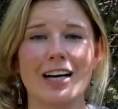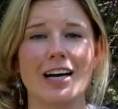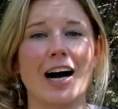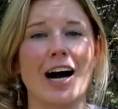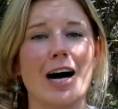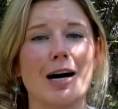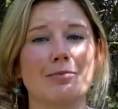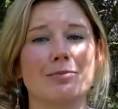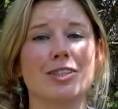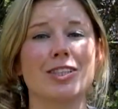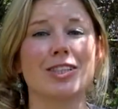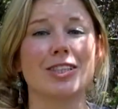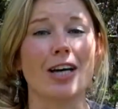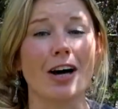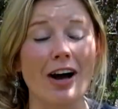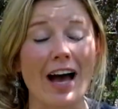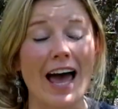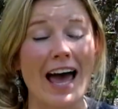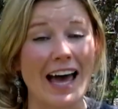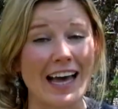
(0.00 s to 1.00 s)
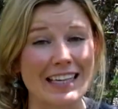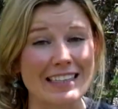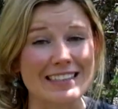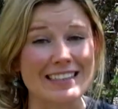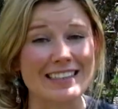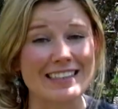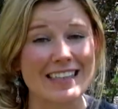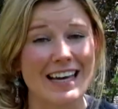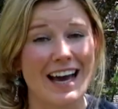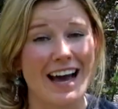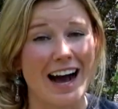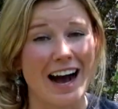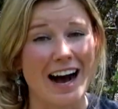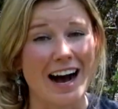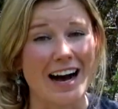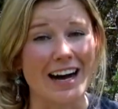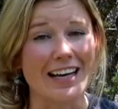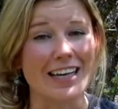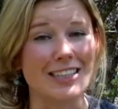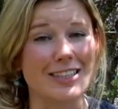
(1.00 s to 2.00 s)
Um, so hence,
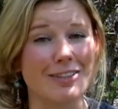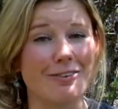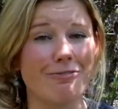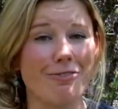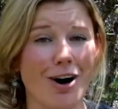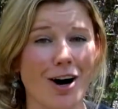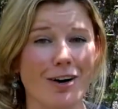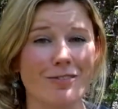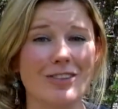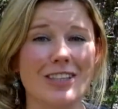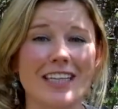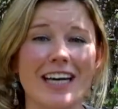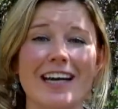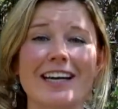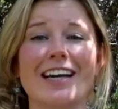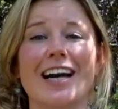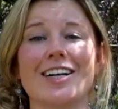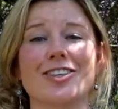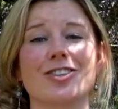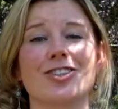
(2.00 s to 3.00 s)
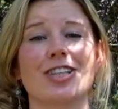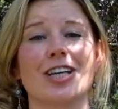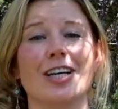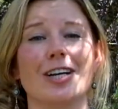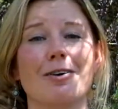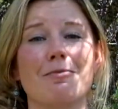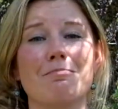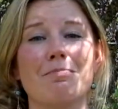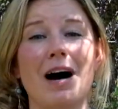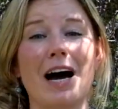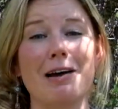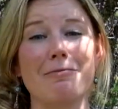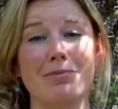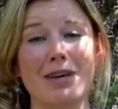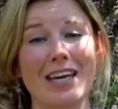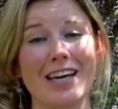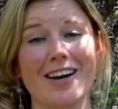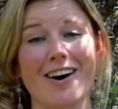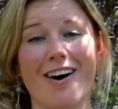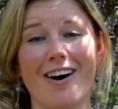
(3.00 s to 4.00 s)
uh, it's evolved to get nitrogen by
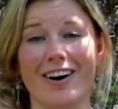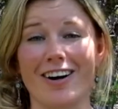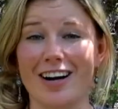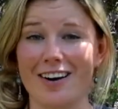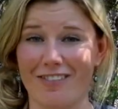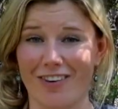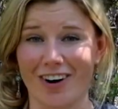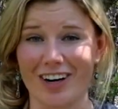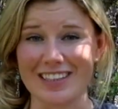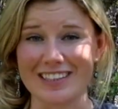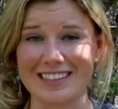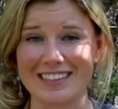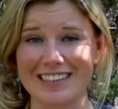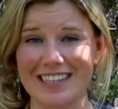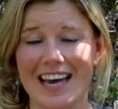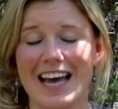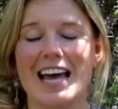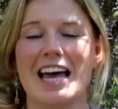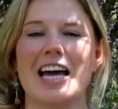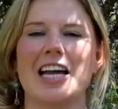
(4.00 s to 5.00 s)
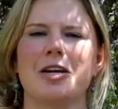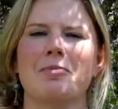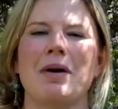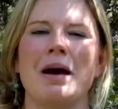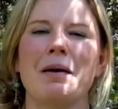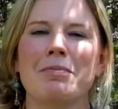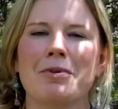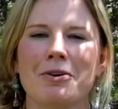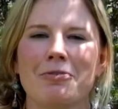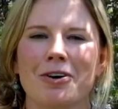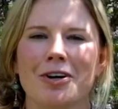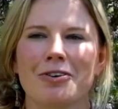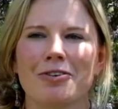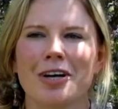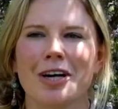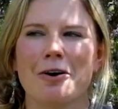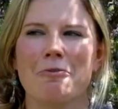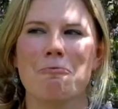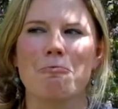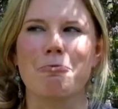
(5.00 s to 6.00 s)
being carnivorous. And you might be
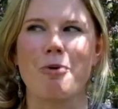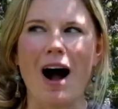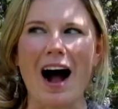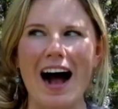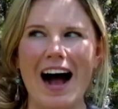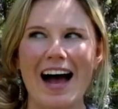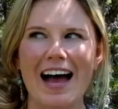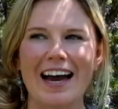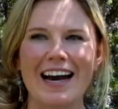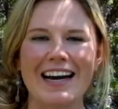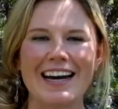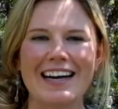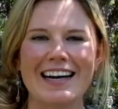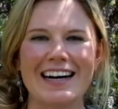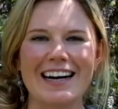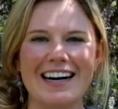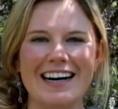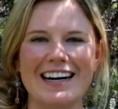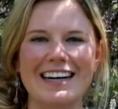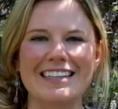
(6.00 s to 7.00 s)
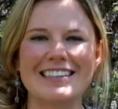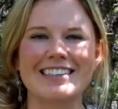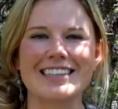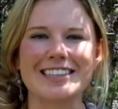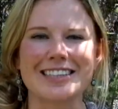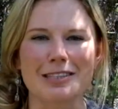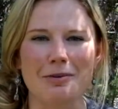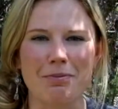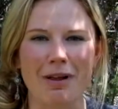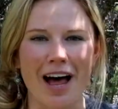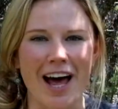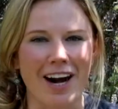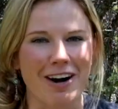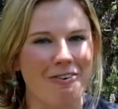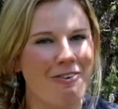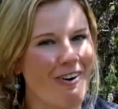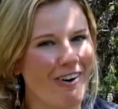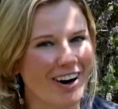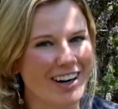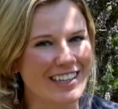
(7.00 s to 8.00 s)
wondering why uh, does the
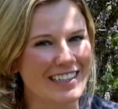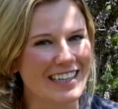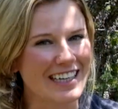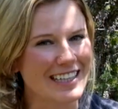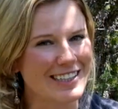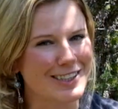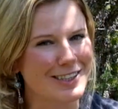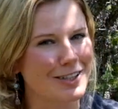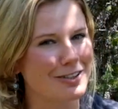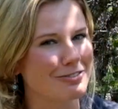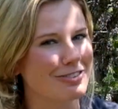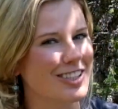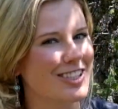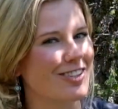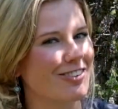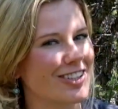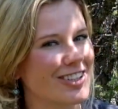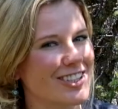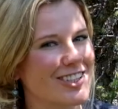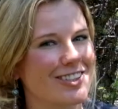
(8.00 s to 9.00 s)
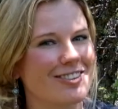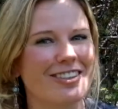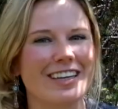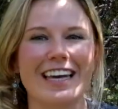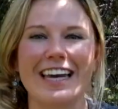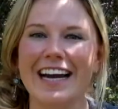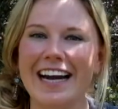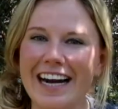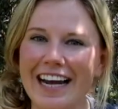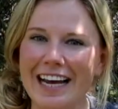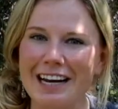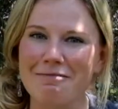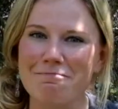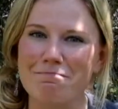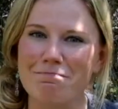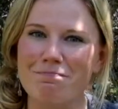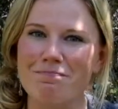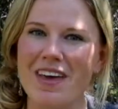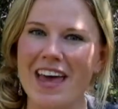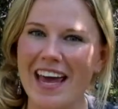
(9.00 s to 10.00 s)
bladderwort need to resort to
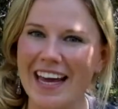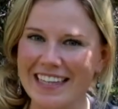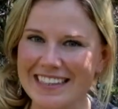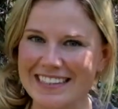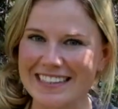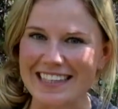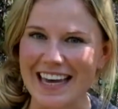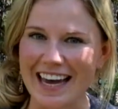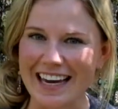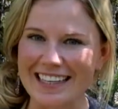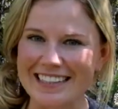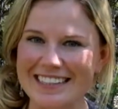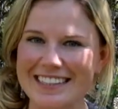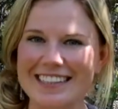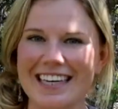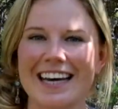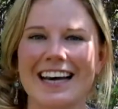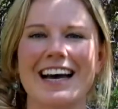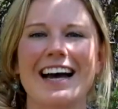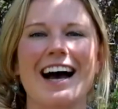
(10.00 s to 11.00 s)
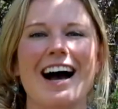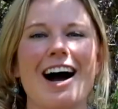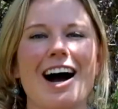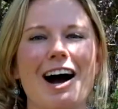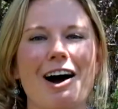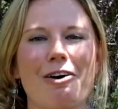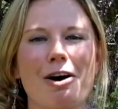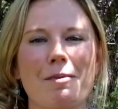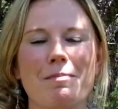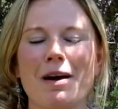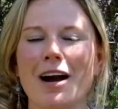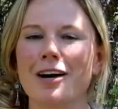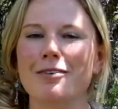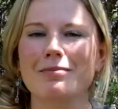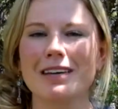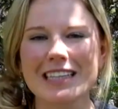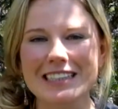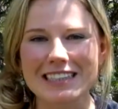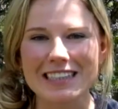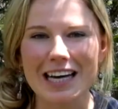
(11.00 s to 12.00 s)
eating insects uh, or
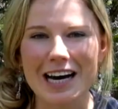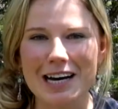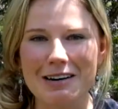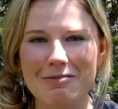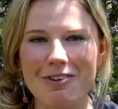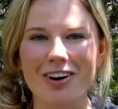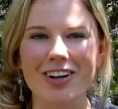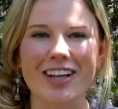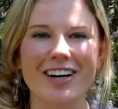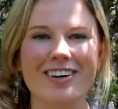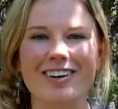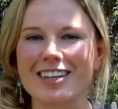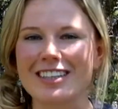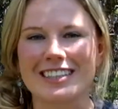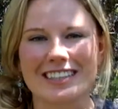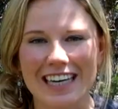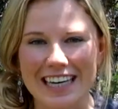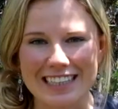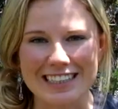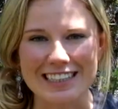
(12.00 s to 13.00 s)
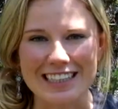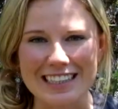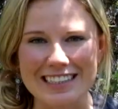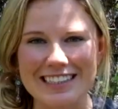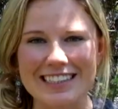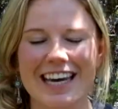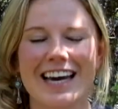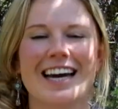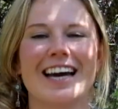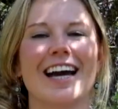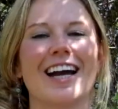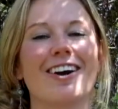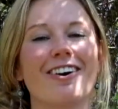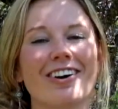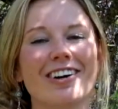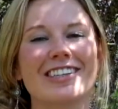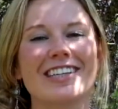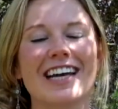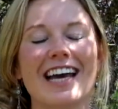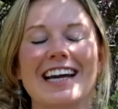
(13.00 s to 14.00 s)
paramecium or little crustaceans in
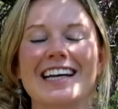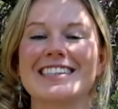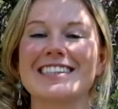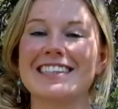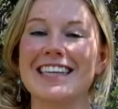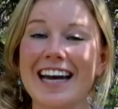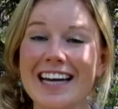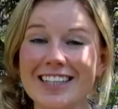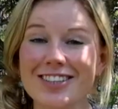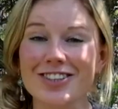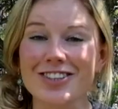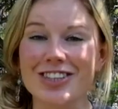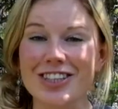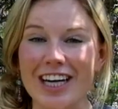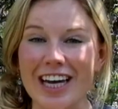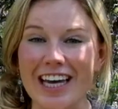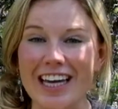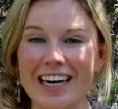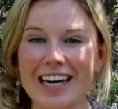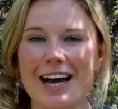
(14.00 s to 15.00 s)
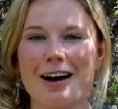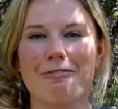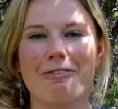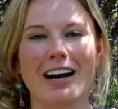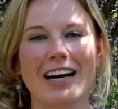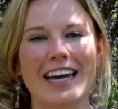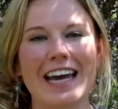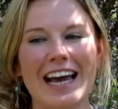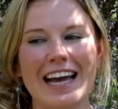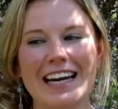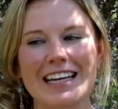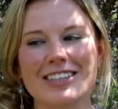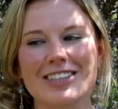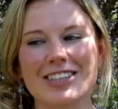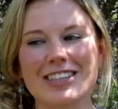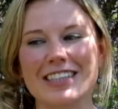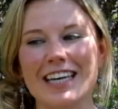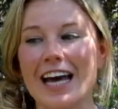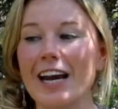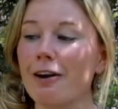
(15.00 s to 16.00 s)
order to get its nitrogen, why can't it
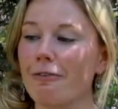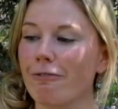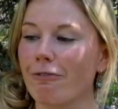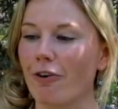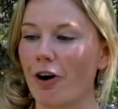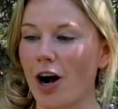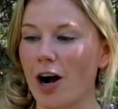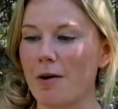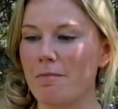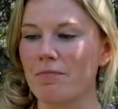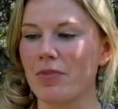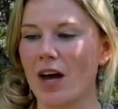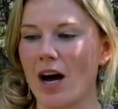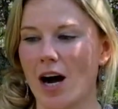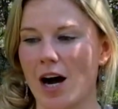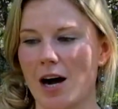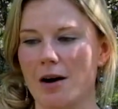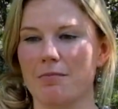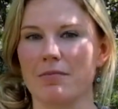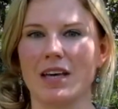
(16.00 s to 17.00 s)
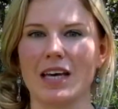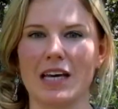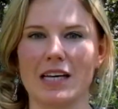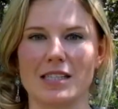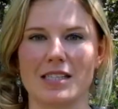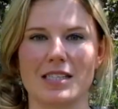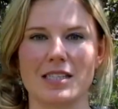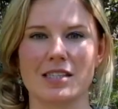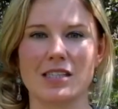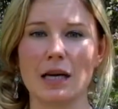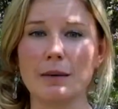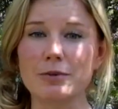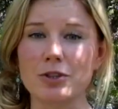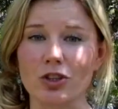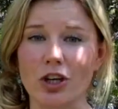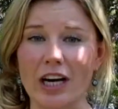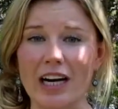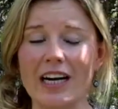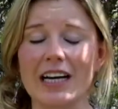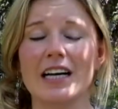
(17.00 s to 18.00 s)
just get it from um, its
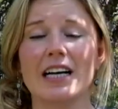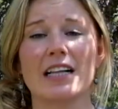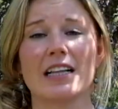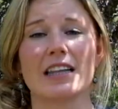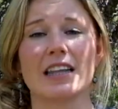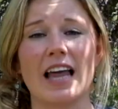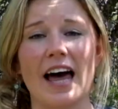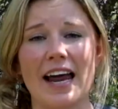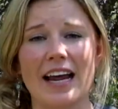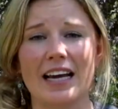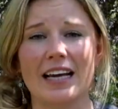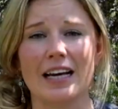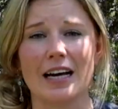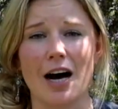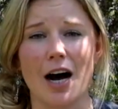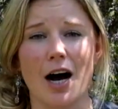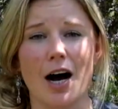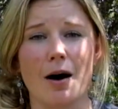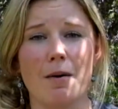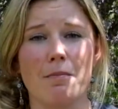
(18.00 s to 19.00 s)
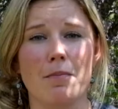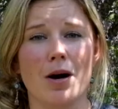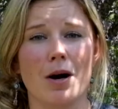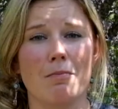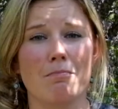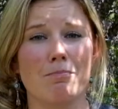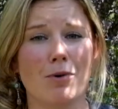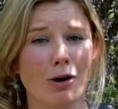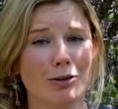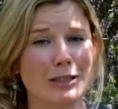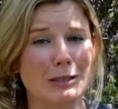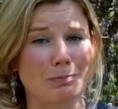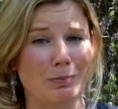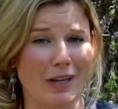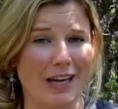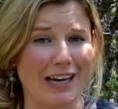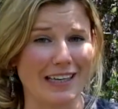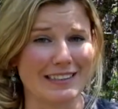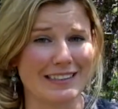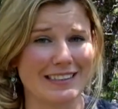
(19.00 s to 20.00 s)
substrate like um, most
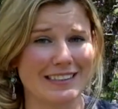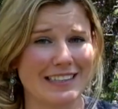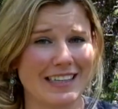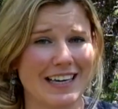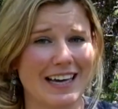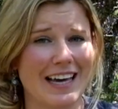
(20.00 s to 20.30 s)
plants?